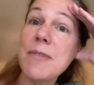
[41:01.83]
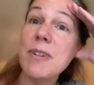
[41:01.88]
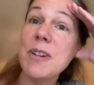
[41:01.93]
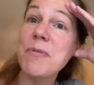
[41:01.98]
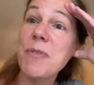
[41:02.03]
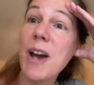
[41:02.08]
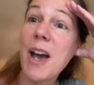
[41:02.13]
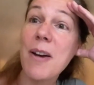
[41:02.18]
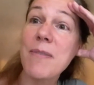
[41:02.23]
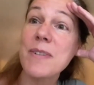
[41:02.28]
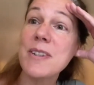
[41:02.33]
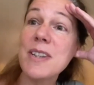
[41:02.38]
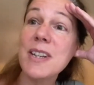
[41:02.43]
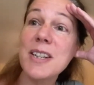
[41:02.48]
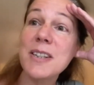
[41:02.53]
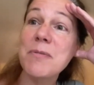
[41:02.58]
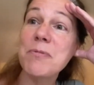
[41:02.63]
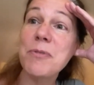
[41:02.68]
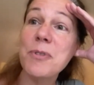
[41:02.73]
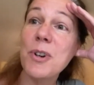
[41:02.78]
even if I haven't
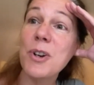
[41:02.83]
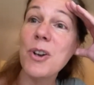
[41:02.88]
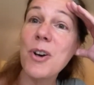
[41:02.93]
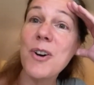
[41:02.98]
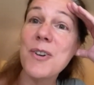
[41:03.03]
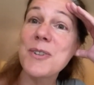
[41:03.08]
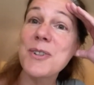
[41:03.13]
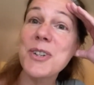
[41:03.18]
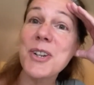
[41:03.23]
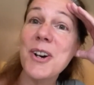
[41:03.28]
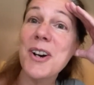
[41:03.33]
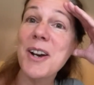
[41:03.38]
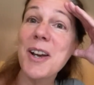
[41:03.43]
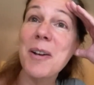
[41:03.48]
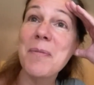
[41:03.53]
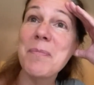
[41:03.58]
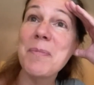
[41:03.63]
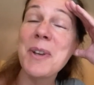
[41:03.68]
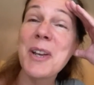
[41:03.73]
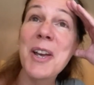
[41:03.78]
seen them for a long
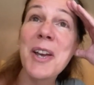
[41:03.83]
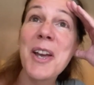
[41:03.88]
time.